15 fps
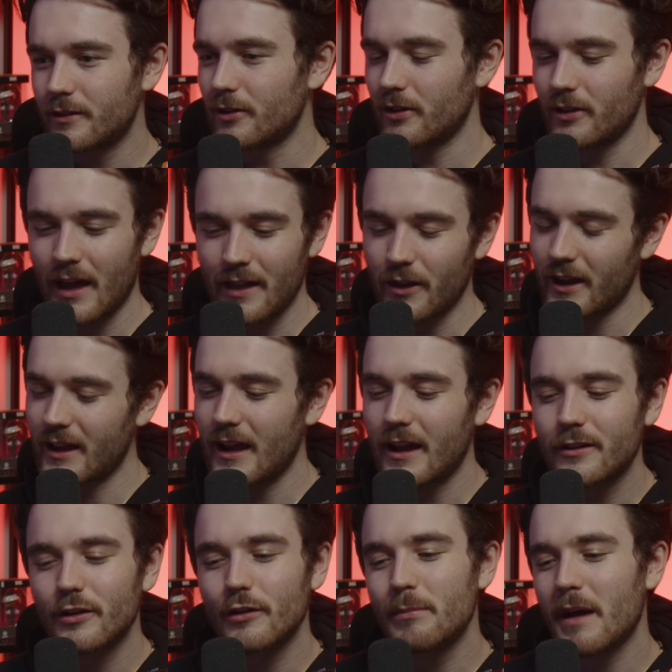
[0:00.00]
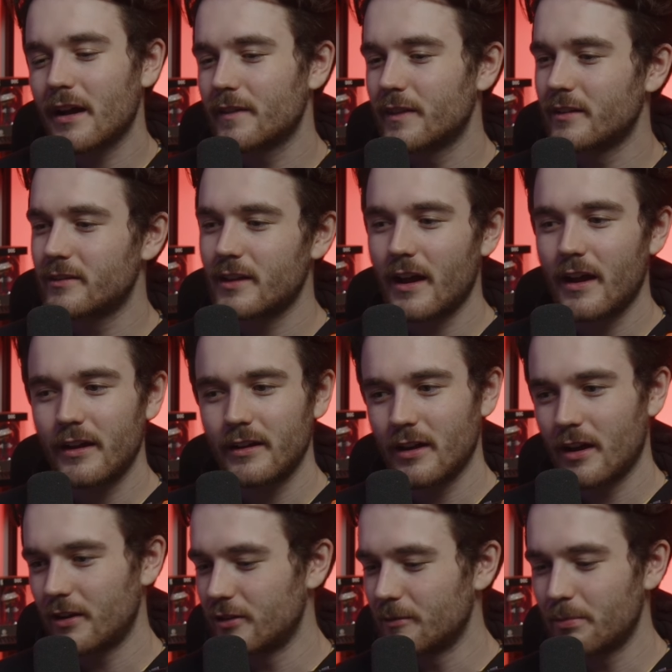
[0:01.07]
You had like Kanto back in the day, you
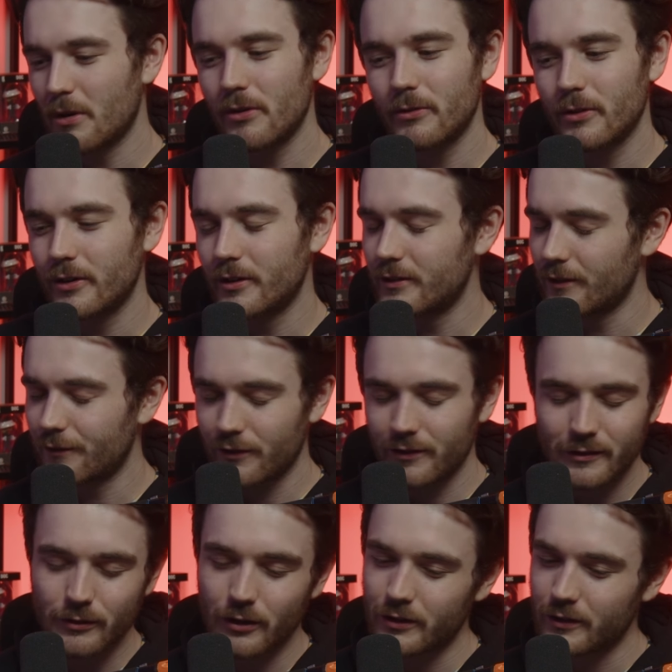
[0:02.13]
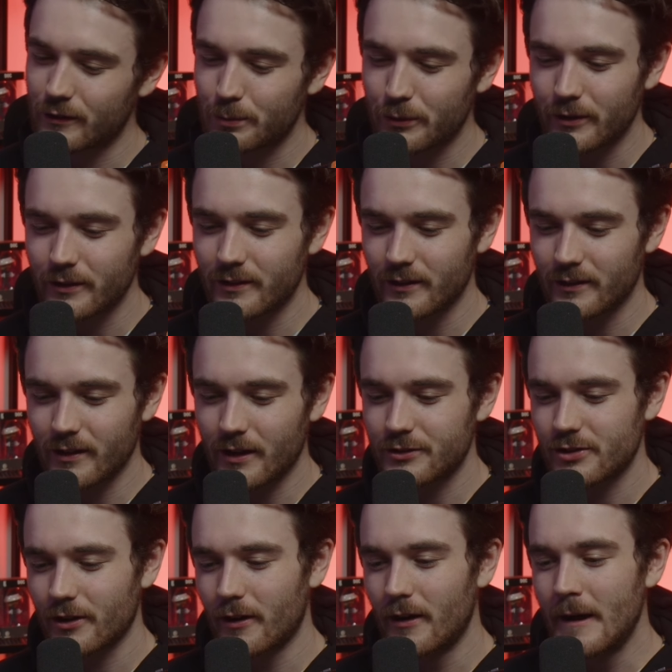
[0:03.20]
had your bowlers, you've still got your spoits,
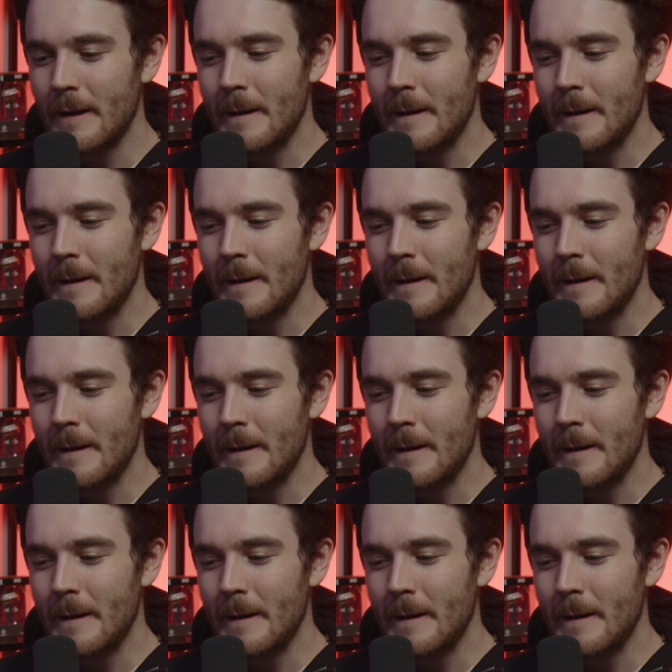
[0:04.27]
etc.